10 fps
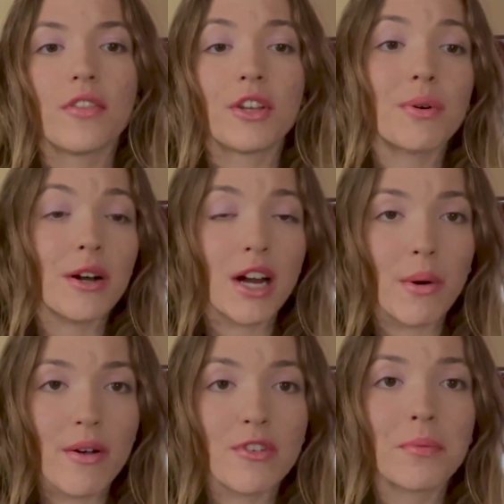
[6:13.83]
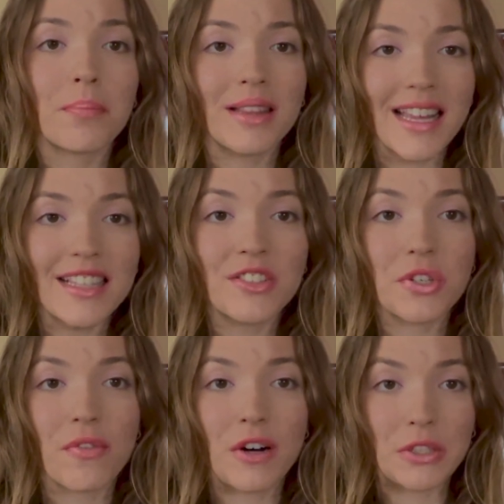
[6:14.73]
There are, however,
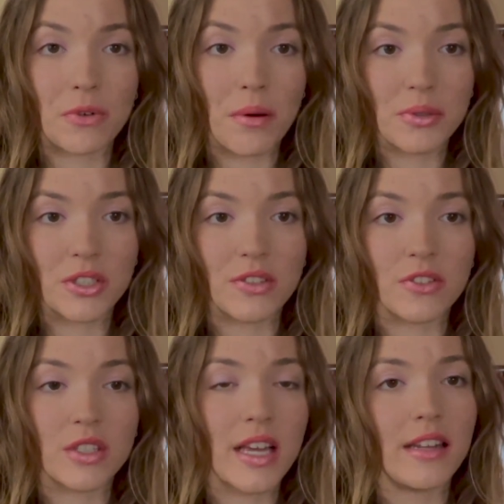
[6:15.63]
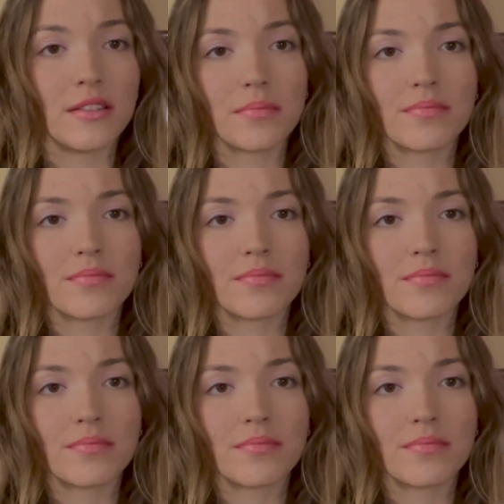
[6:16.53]
plenty of other options and